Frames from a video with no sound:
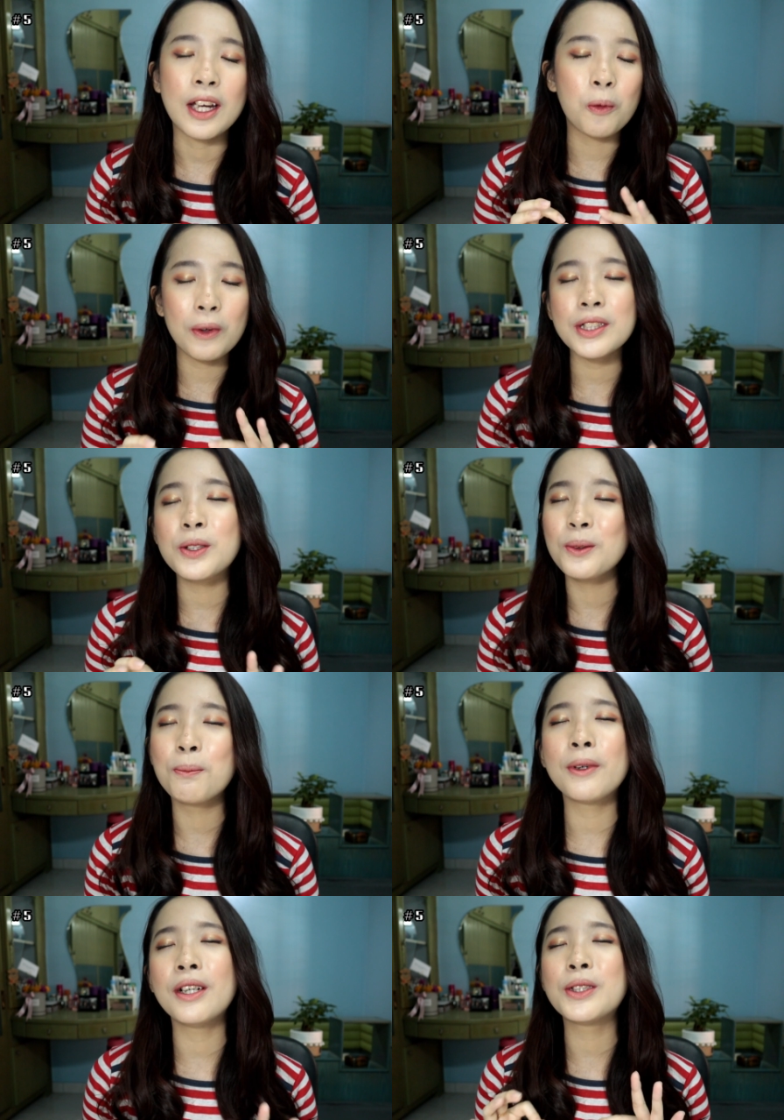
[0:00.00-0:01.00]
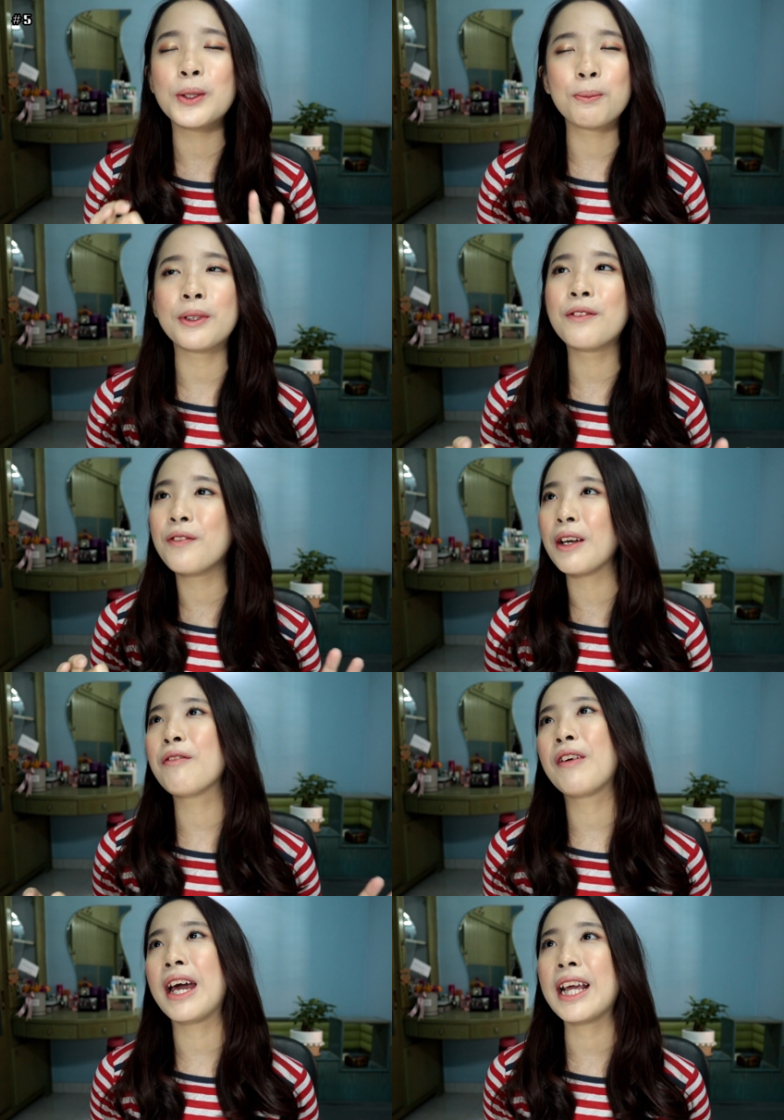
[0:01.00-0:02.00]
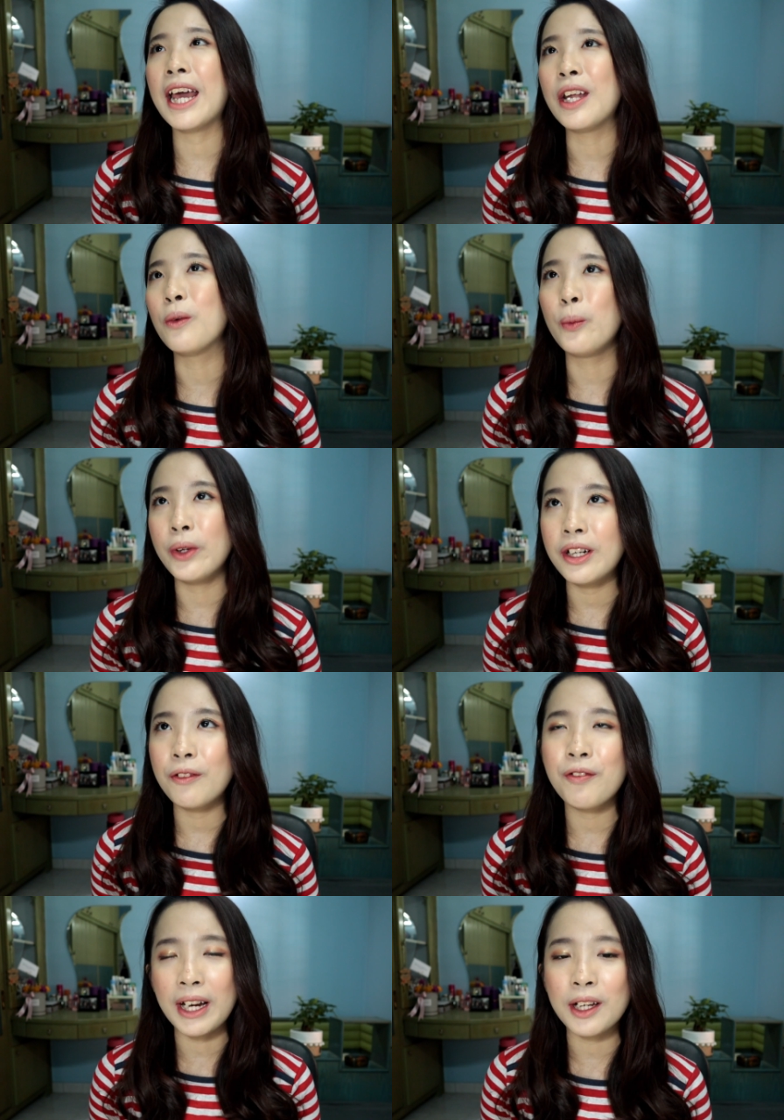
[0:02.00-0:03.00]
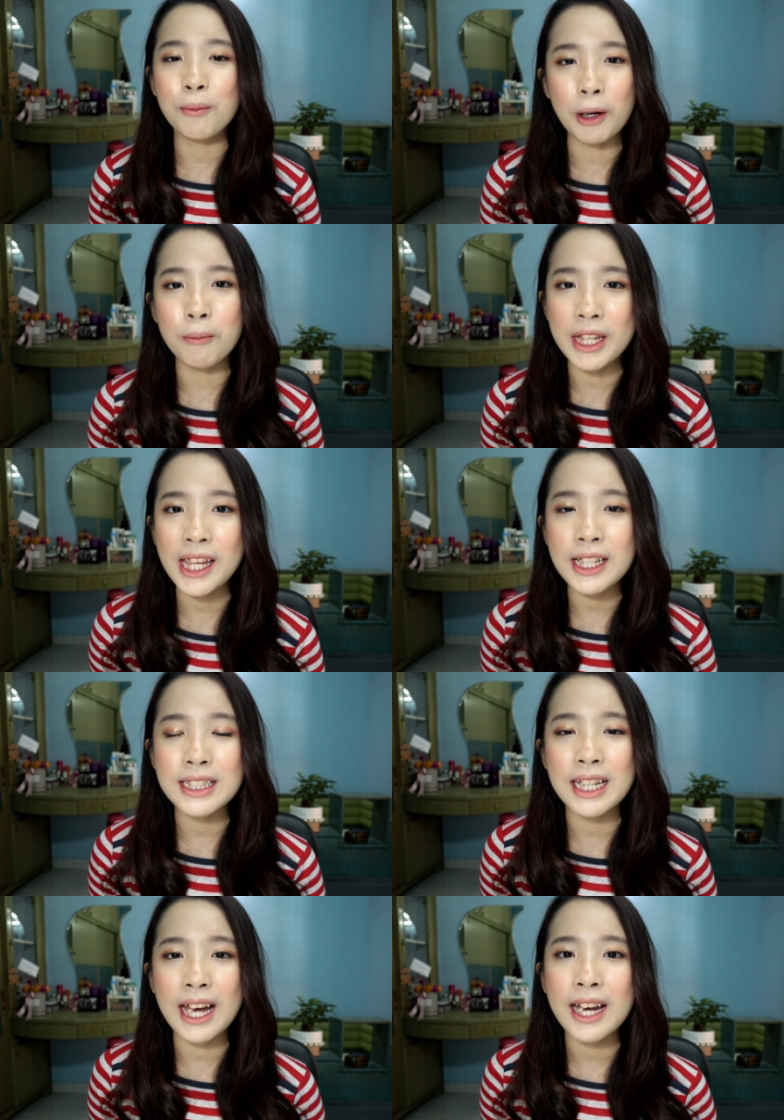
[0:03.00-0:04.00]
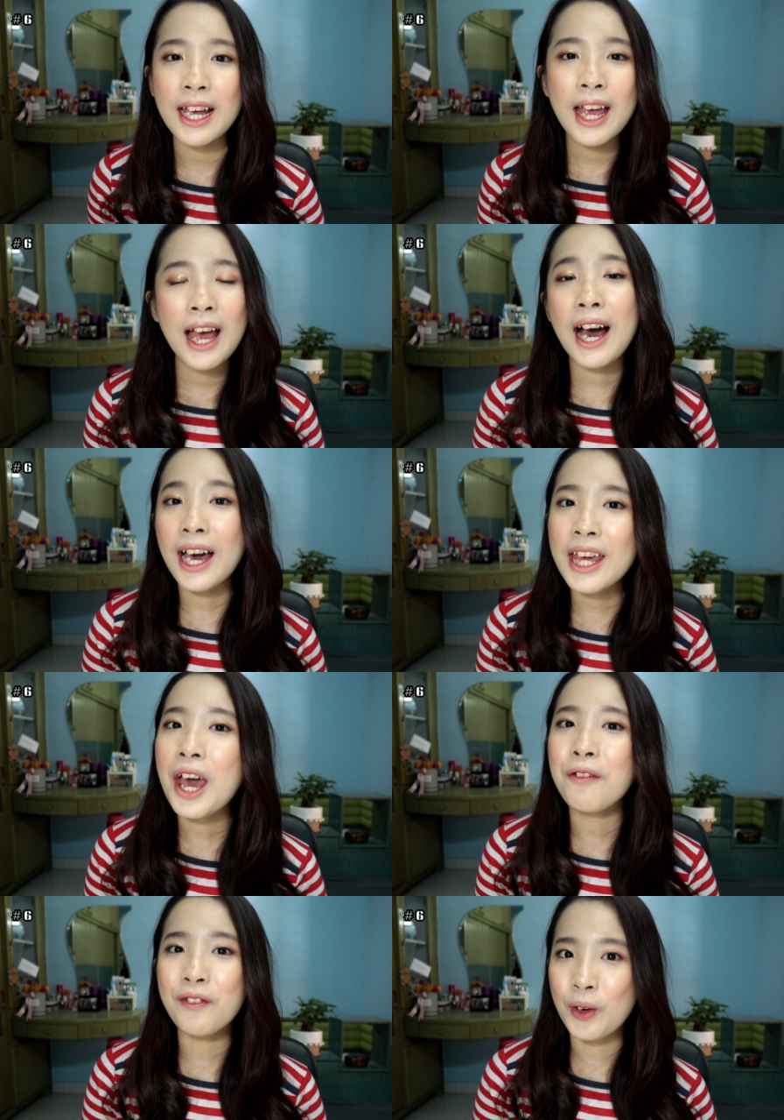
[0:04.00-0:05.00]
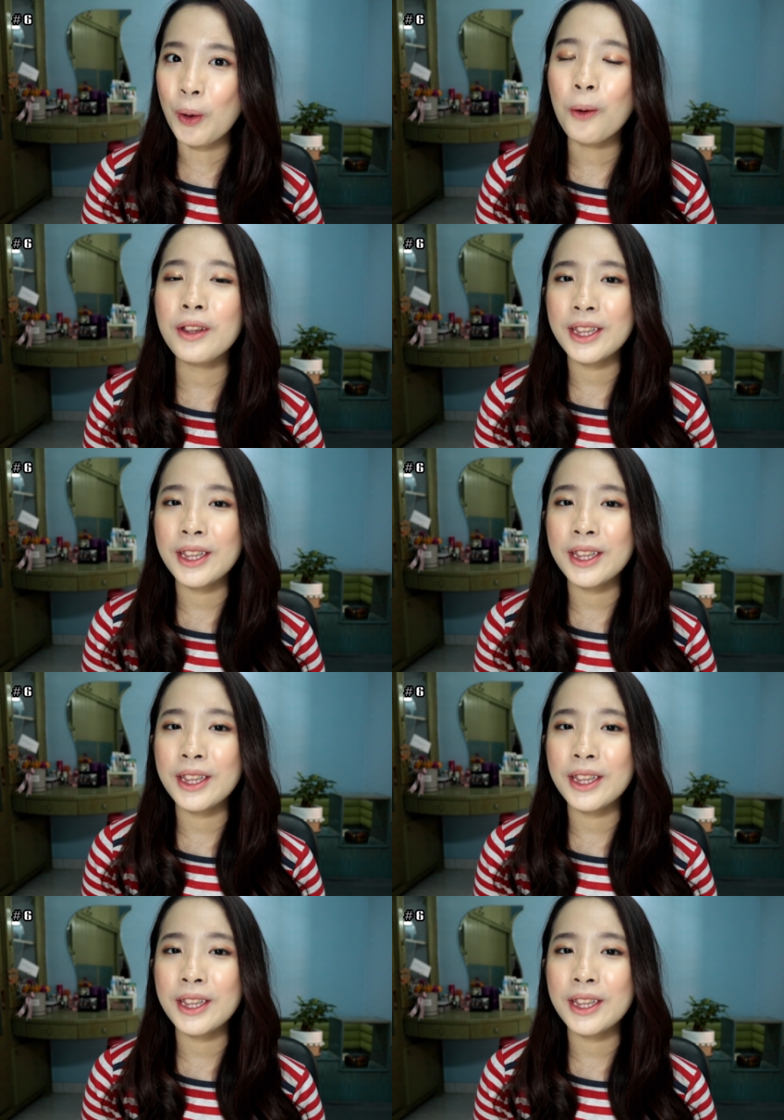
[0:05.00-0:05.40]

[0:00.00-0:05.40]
And one super, super fun fact and weird fact about me is that I have no